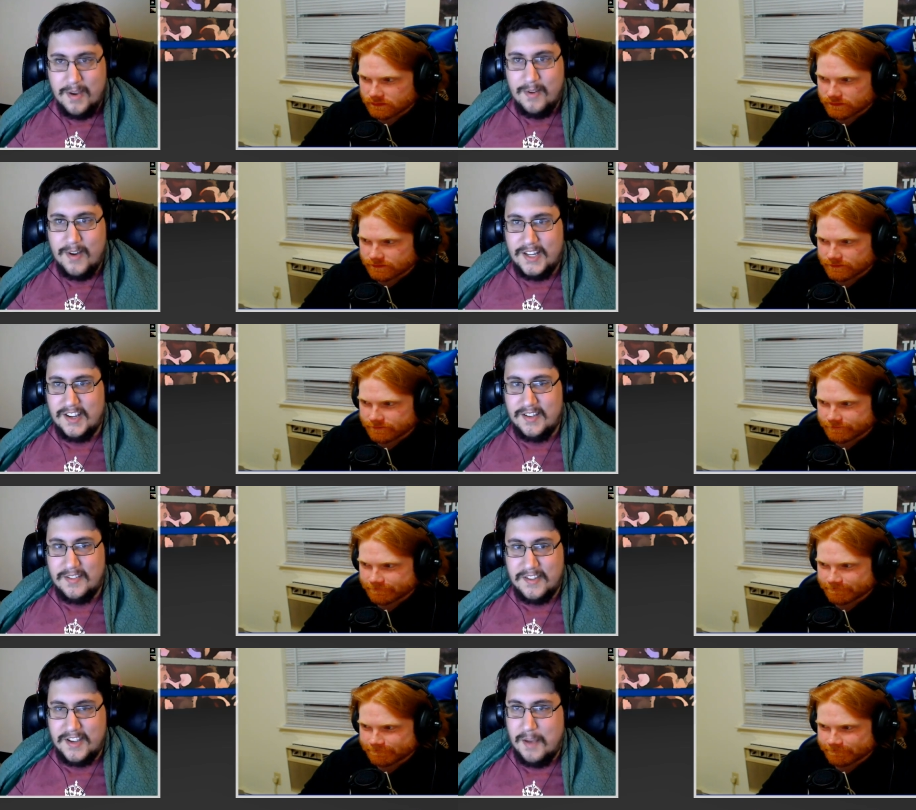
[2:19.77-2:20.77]
Speaker 1: I'll watch a,
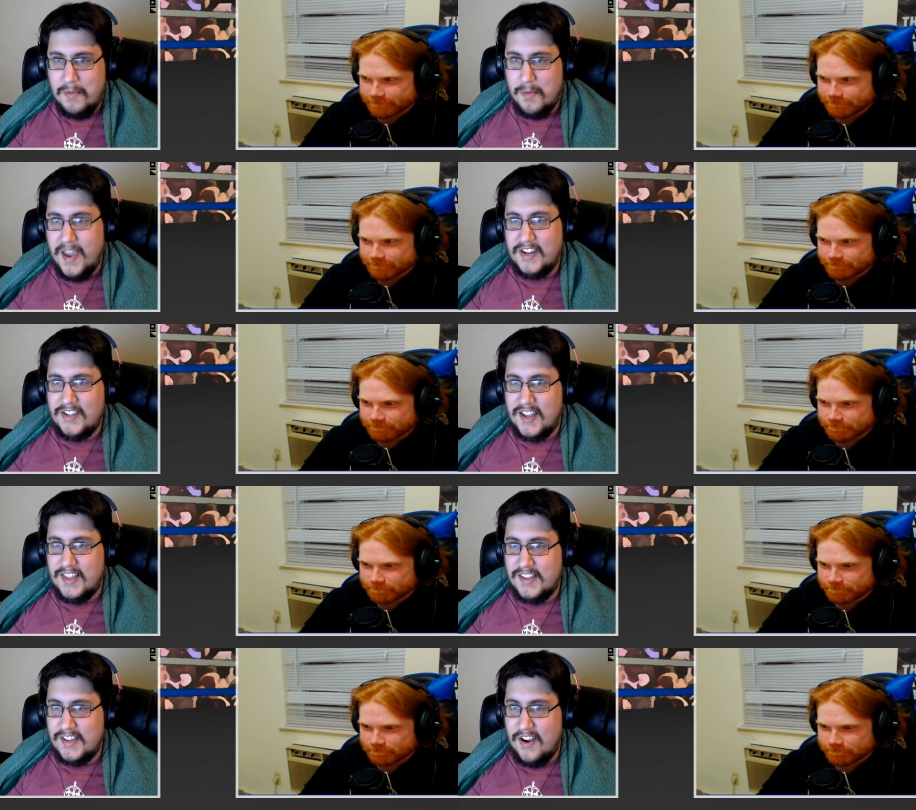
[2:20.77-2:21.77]
a couple matches
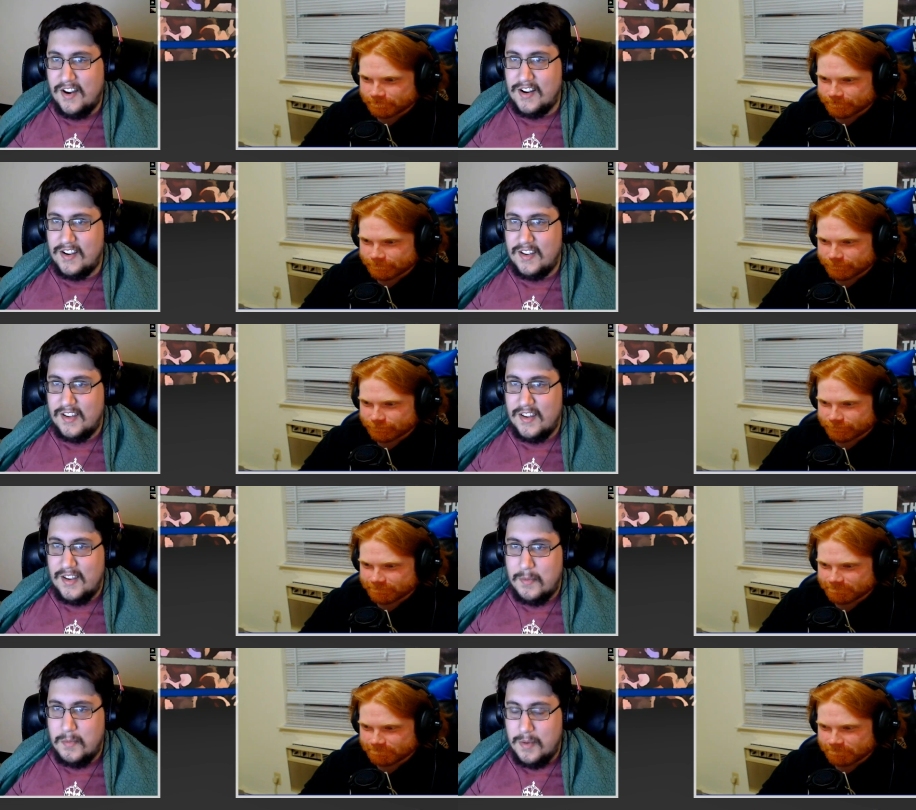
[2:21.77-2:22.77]
on this card.
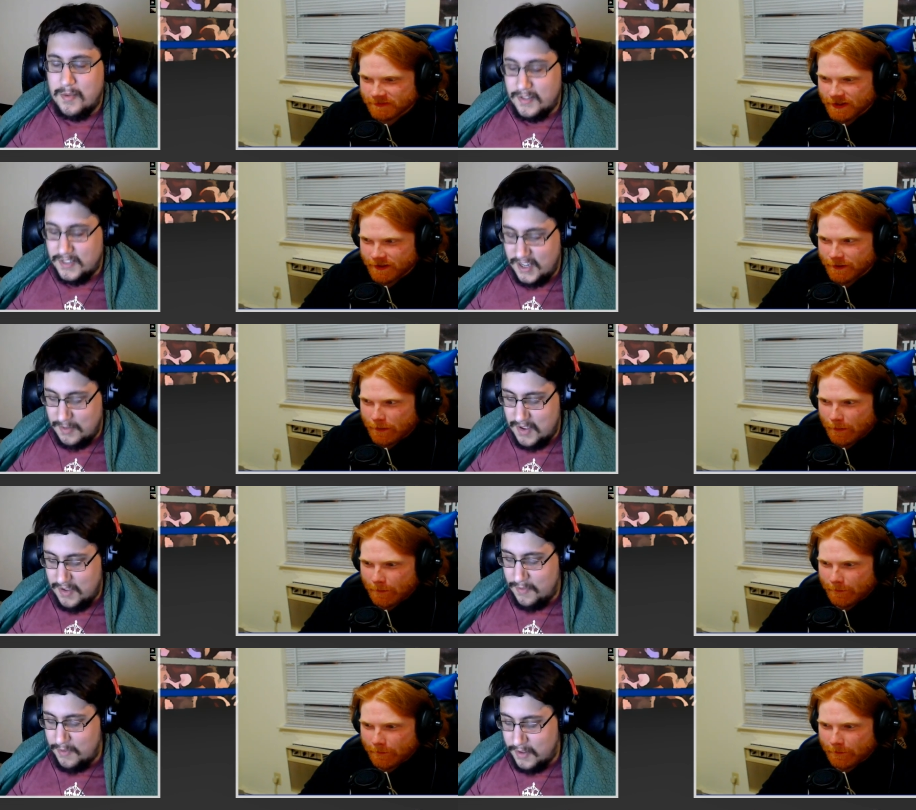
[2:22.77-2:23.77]
Maybe it'll suck me in
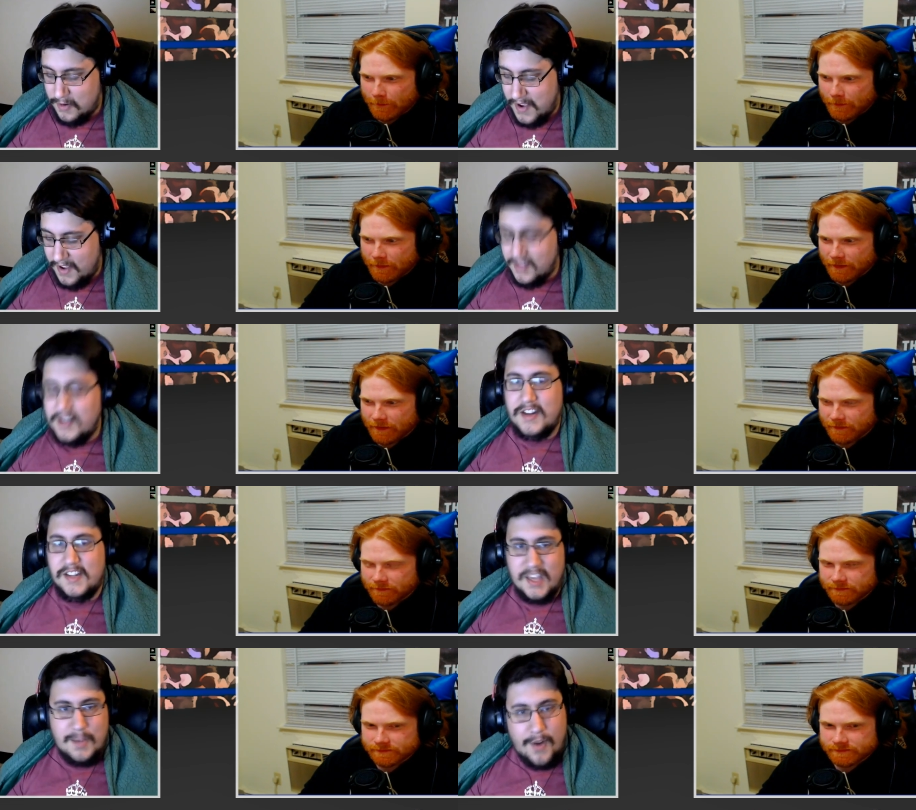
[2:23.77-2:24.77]
for a little while, and yeah. I just
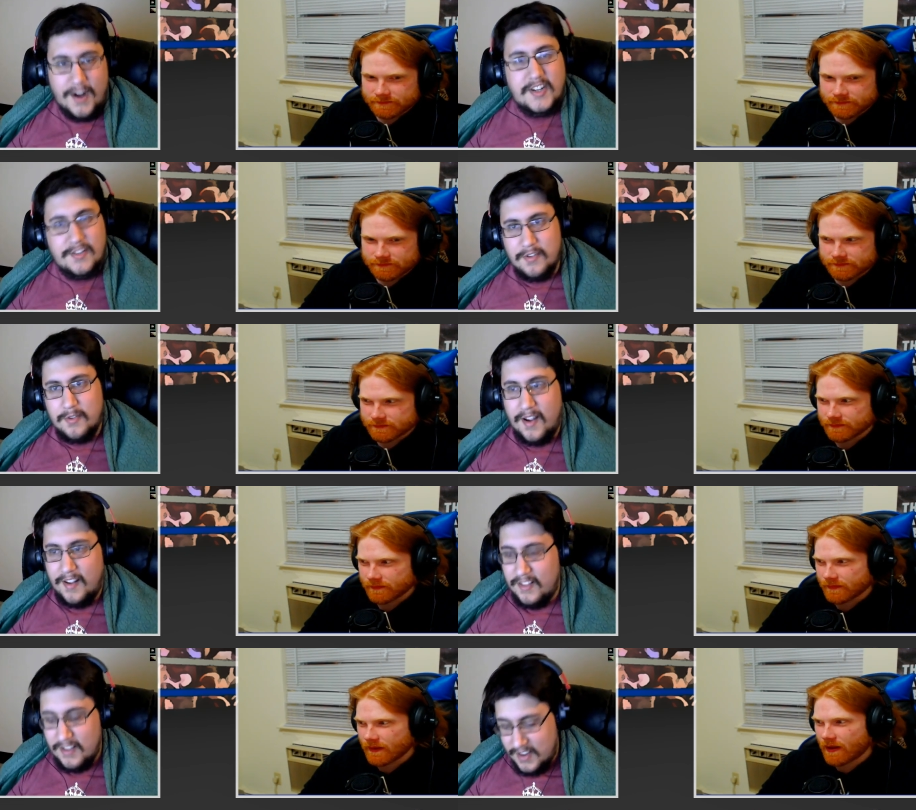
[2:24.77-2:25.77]
keep watching for a while.
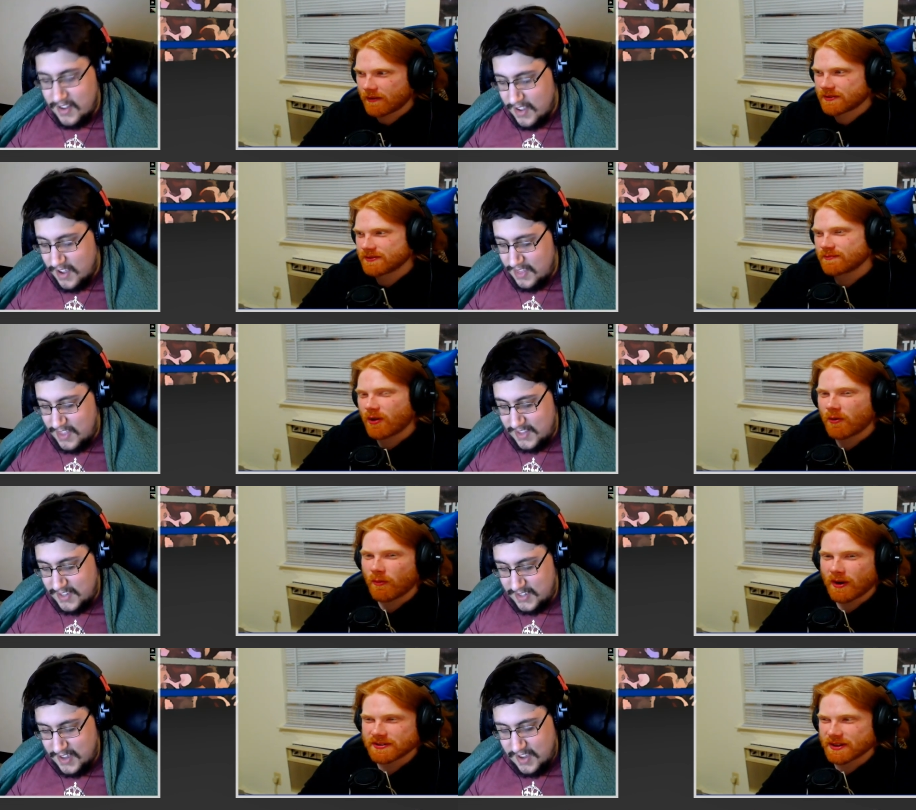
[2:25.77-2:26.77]
Speaker 2: I'll just I'll
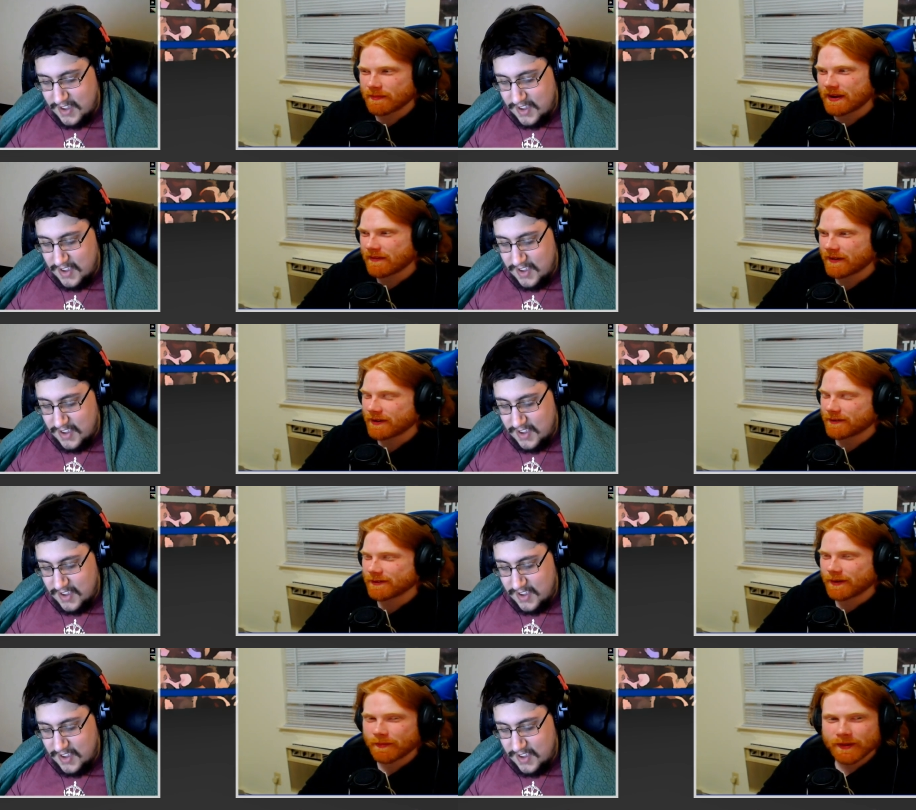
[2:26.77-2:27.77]
watch the main event or
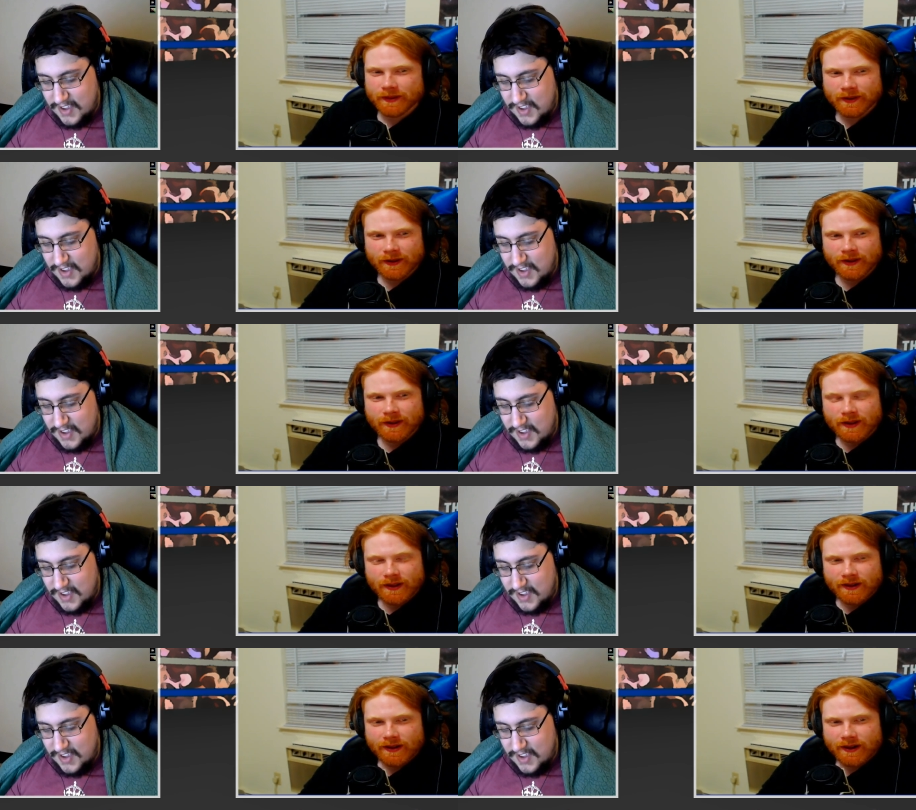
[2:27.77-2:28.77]
something.
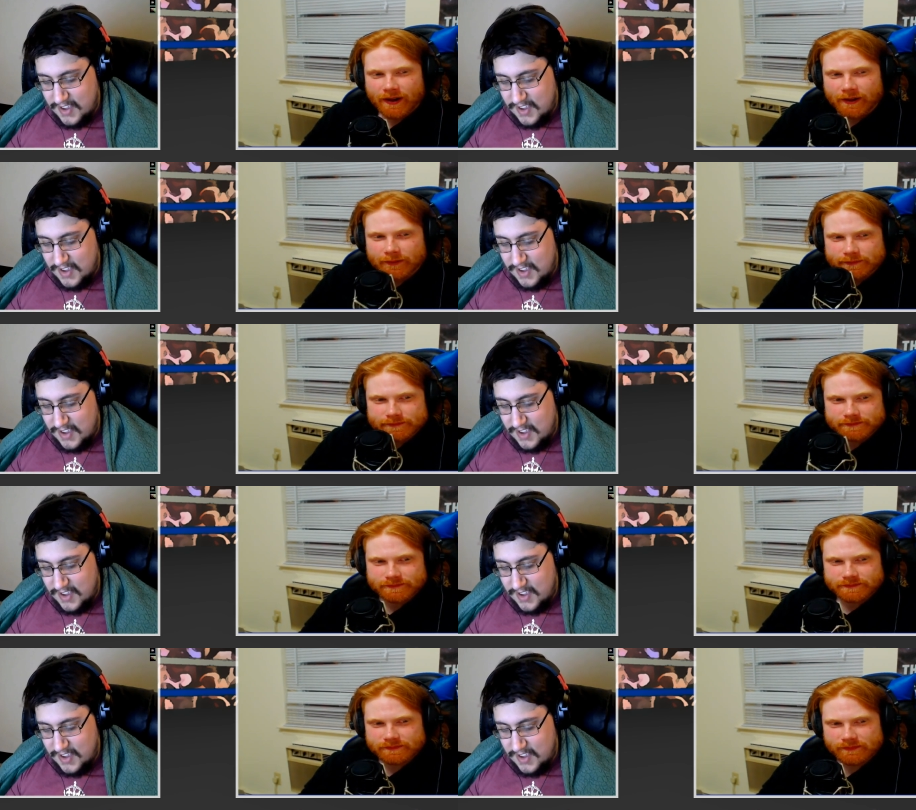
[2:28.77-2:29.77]
Yeah. Um.
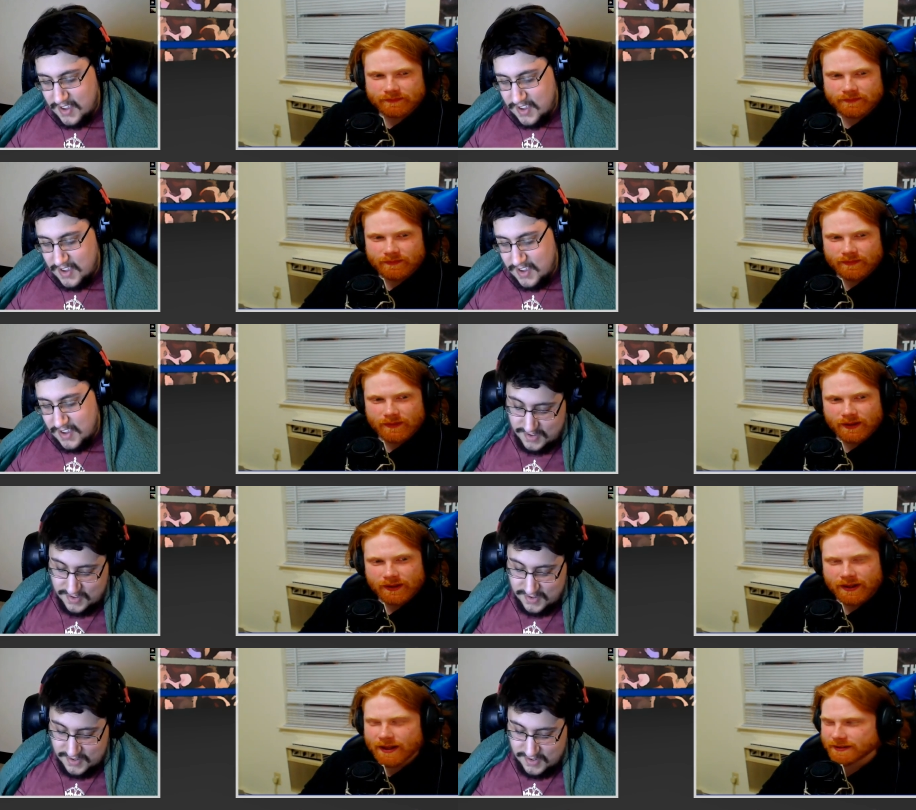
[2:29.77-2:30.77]
It's...
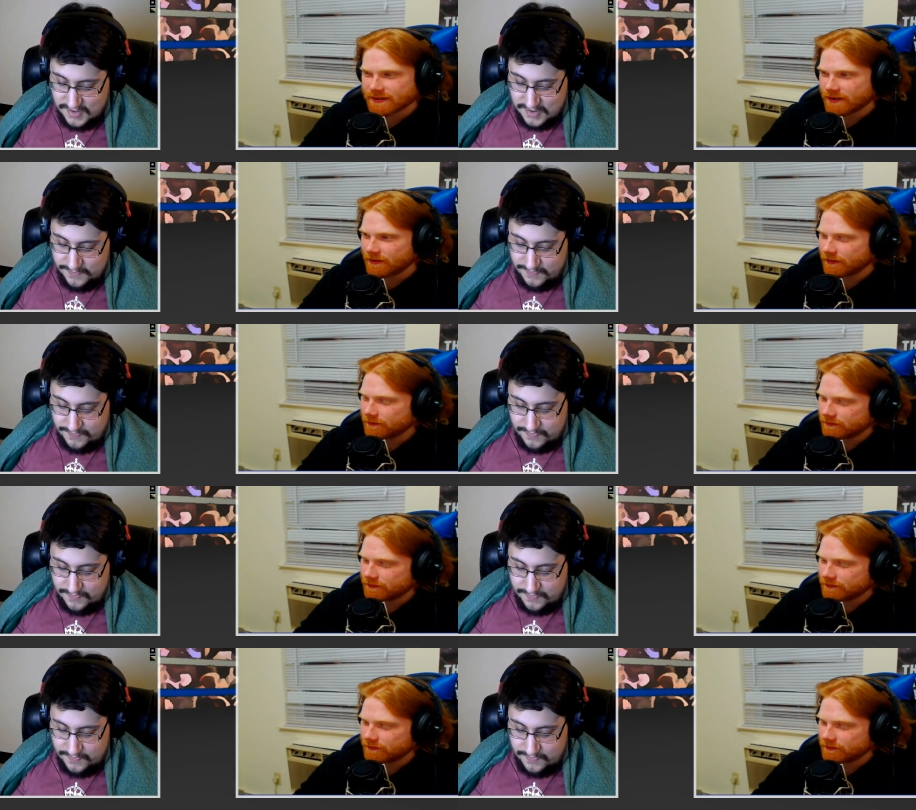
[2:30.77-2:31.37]
Yeah. So